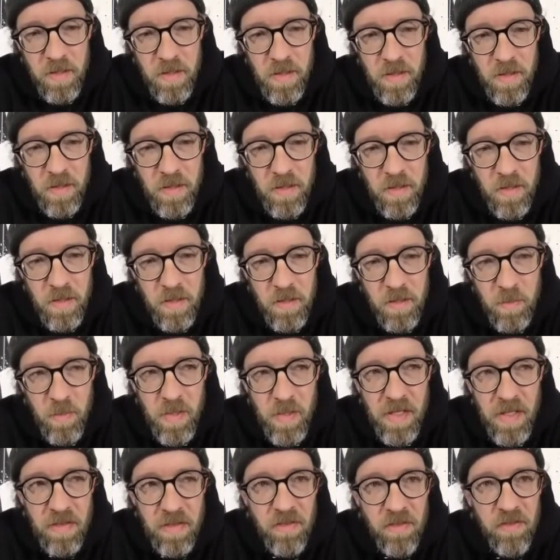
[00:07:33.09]
The
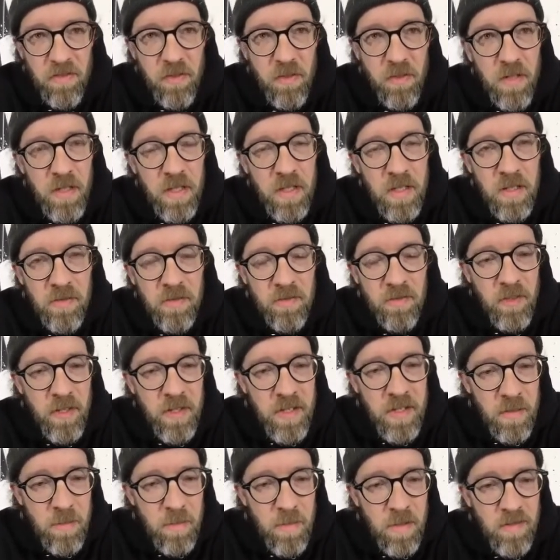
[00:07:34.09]
being free, the
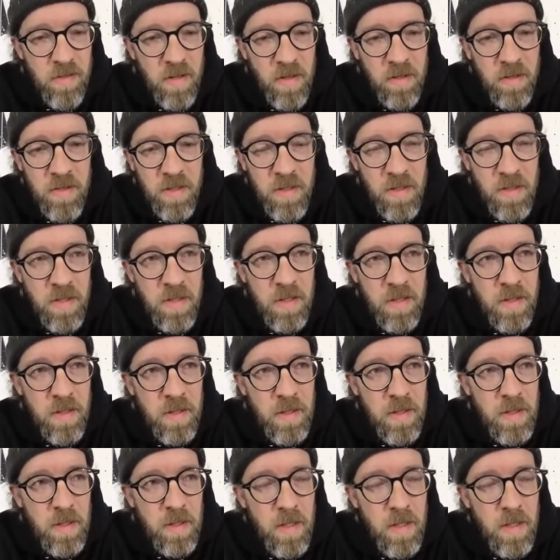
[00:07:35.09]
freedom of everything.